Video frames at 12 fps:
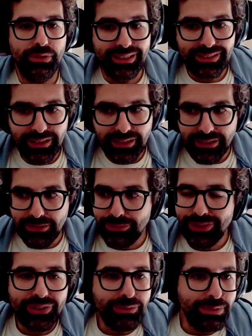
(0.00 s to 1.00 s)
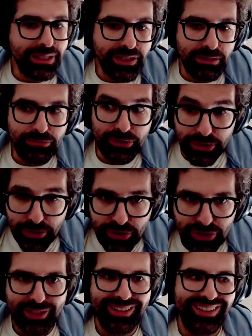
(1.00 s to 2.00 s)
you're asking is, will they become
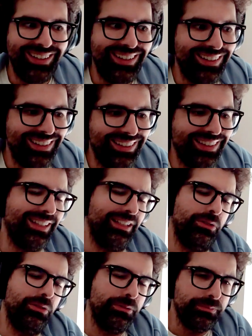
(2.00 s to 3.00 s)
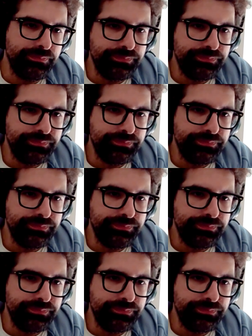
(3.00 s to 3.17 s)
huge? That I don't.